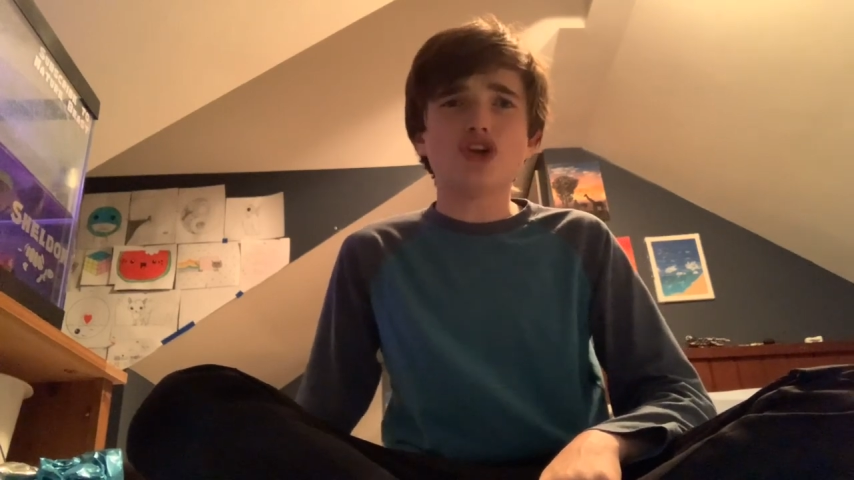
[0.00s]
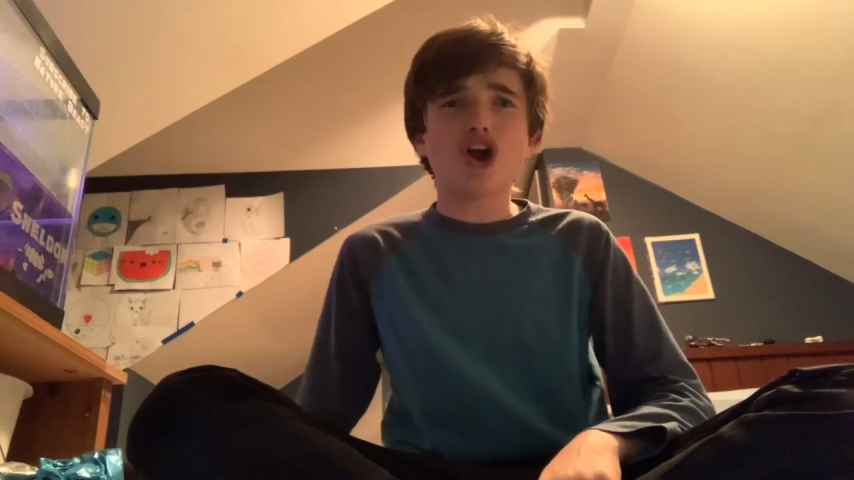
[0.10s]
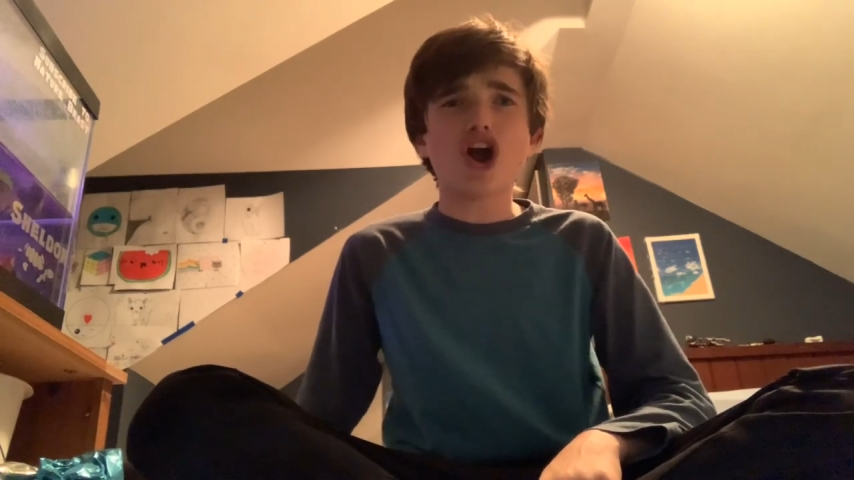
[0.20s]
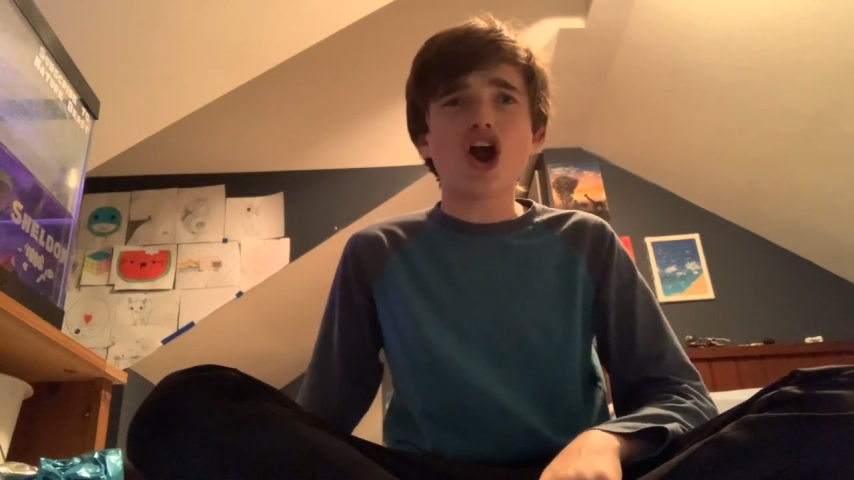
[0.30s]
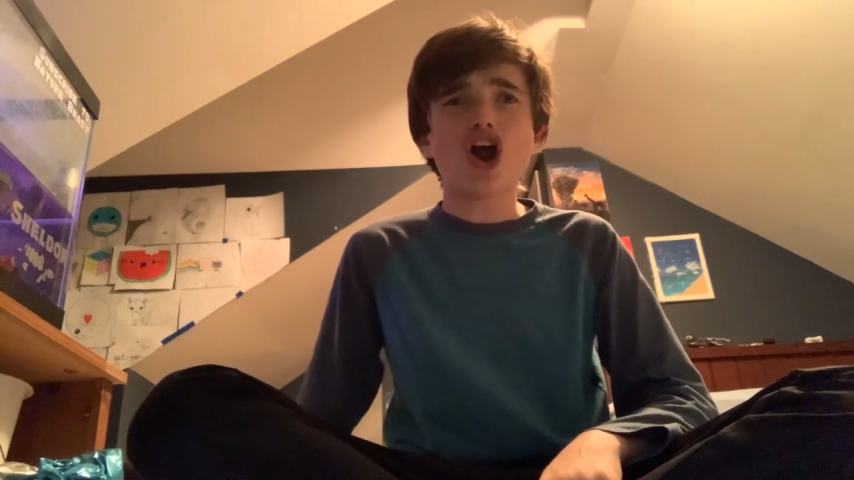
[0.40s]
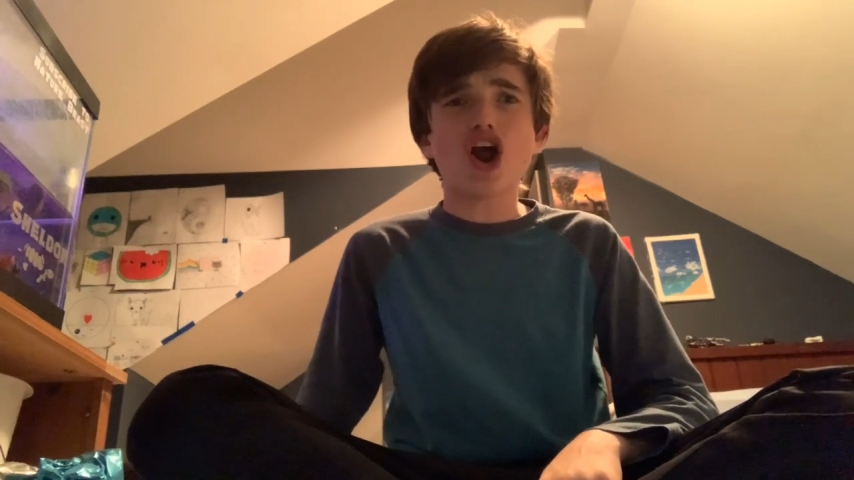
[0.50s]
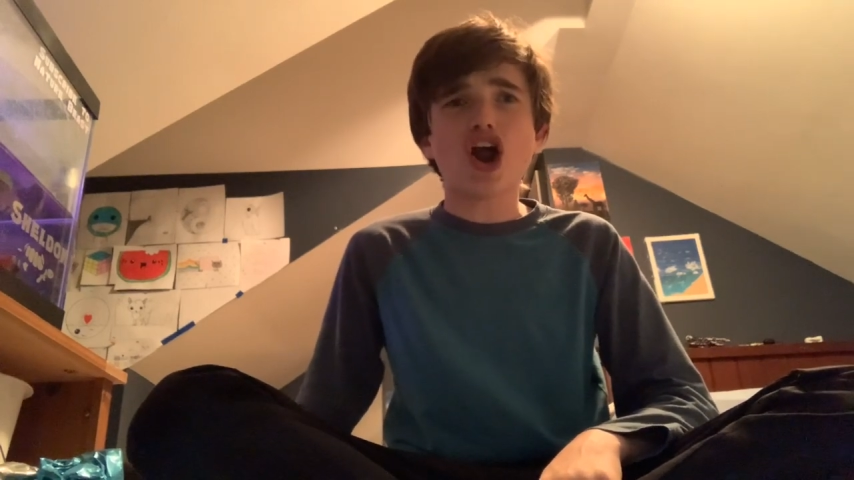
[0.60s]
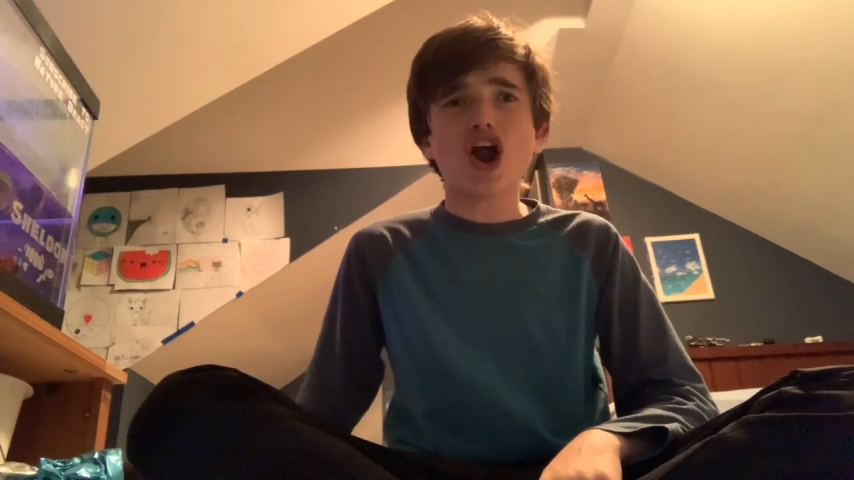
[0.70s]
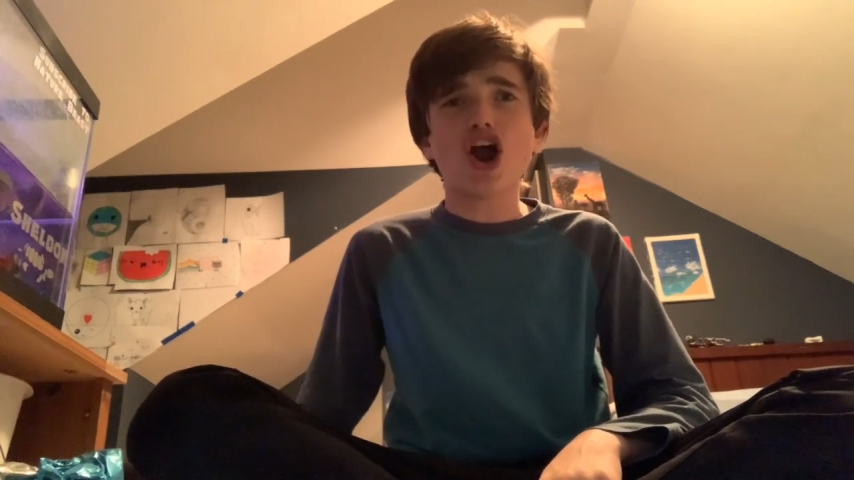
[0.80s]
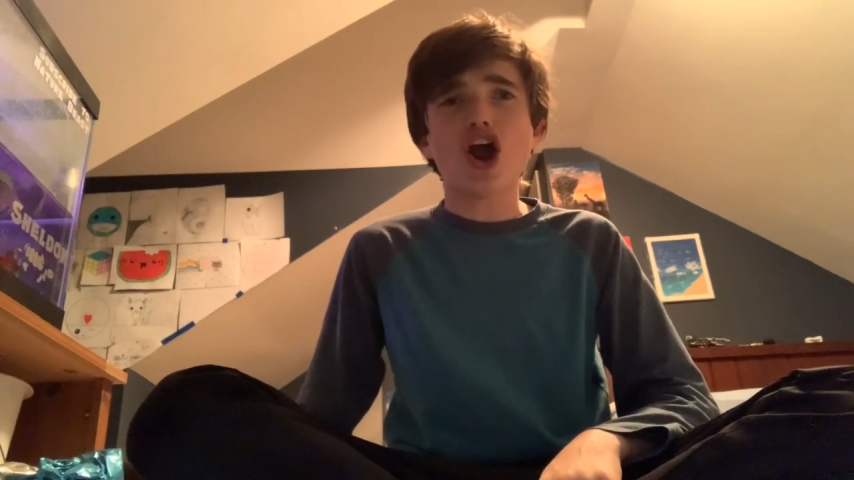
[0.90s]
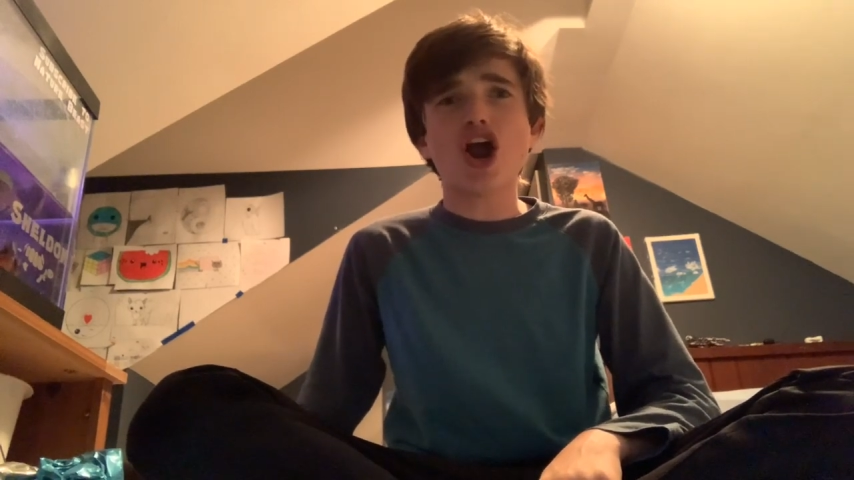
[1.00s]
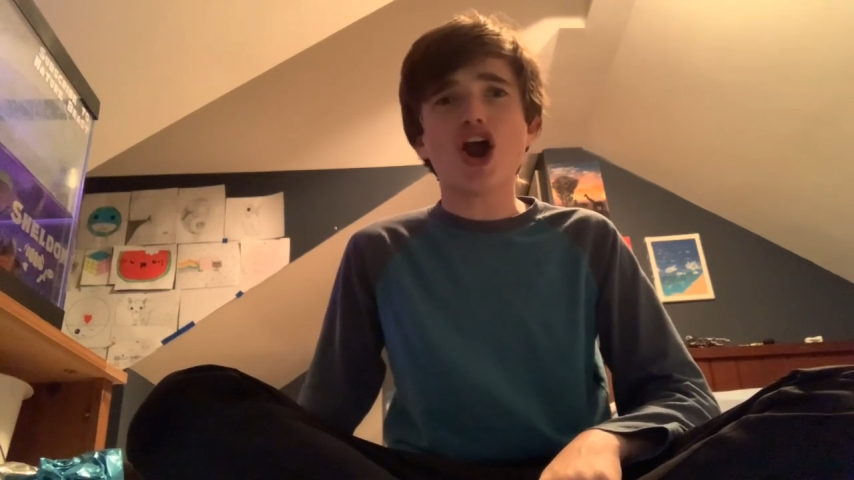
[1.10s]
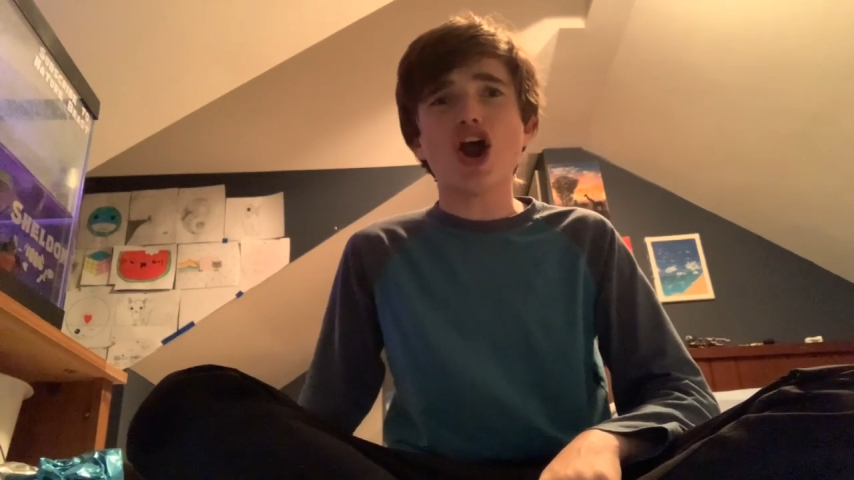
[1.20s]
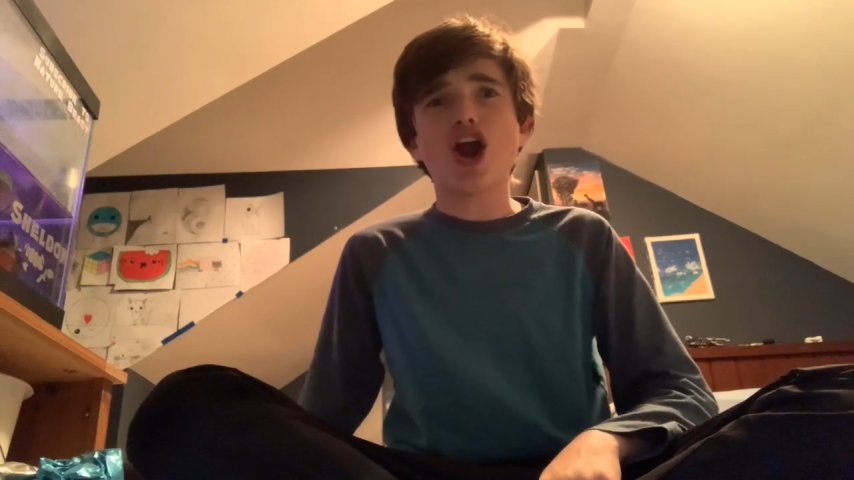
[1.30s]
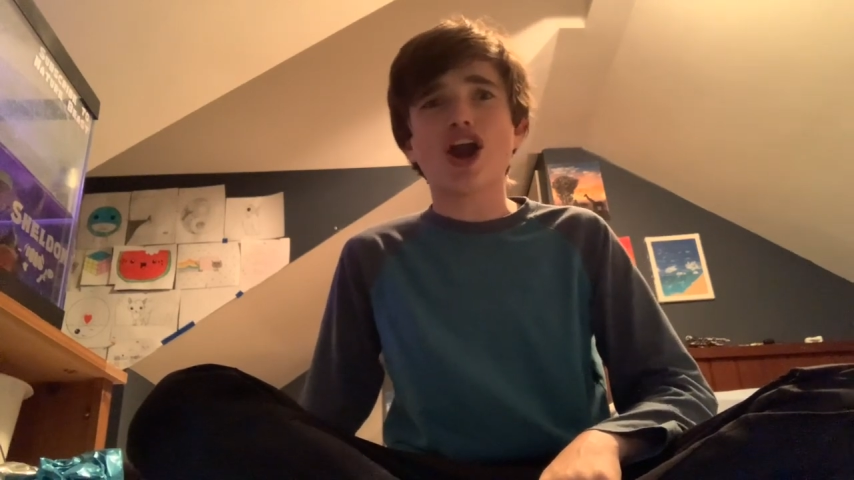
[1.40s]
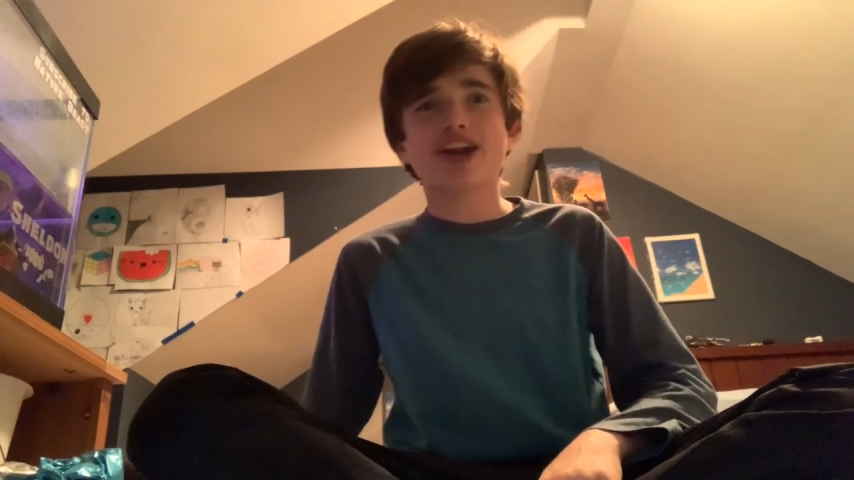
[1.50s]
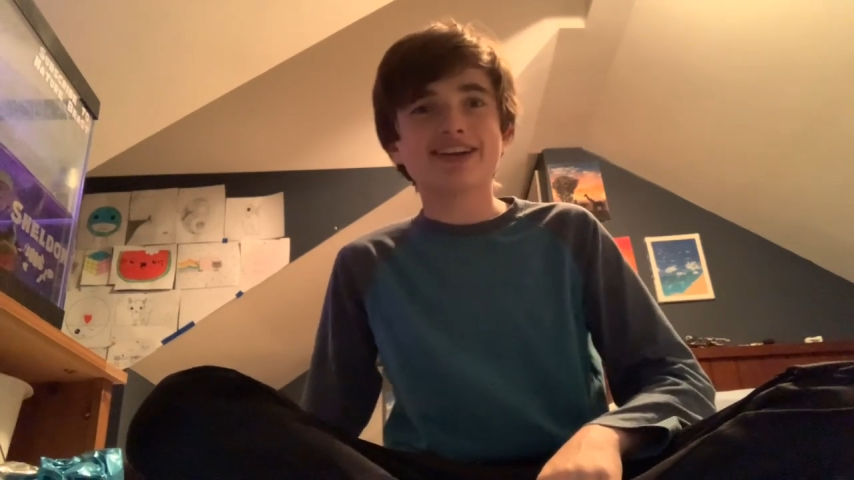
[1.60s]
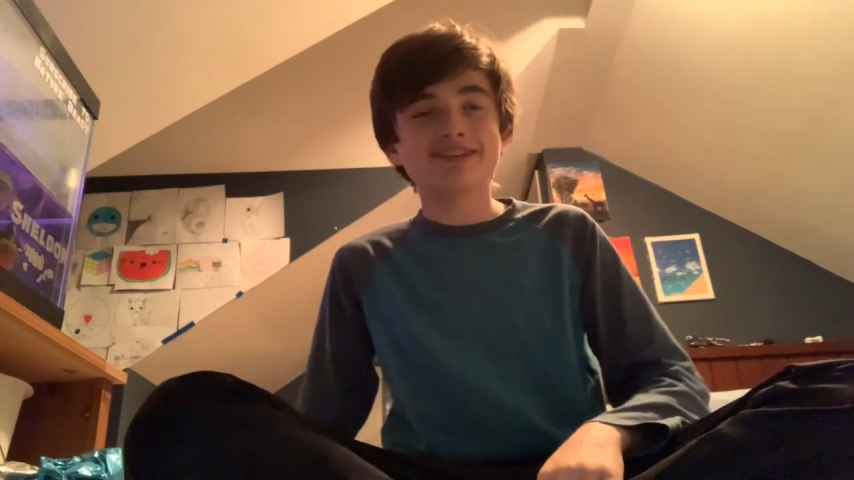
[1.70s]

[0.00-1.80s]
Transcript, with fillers: York.